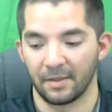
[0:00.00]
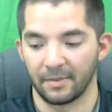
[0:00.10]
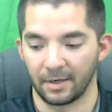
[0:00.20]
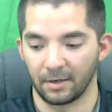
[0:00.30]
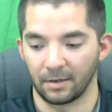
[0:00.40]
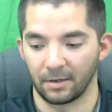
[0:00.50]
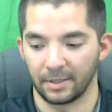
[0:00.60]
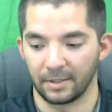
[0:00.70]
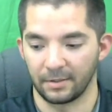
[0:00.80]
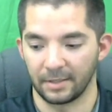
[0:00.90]

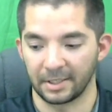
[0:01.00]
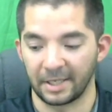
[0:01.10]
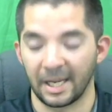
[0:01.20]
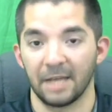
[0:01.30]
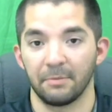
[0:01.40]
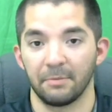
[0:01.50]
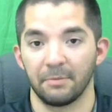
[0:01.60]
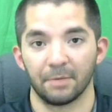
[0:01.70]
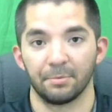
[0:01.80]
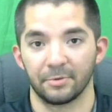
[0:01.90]
They can be
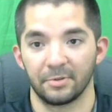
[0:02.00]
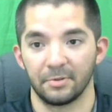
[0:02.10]
coupled,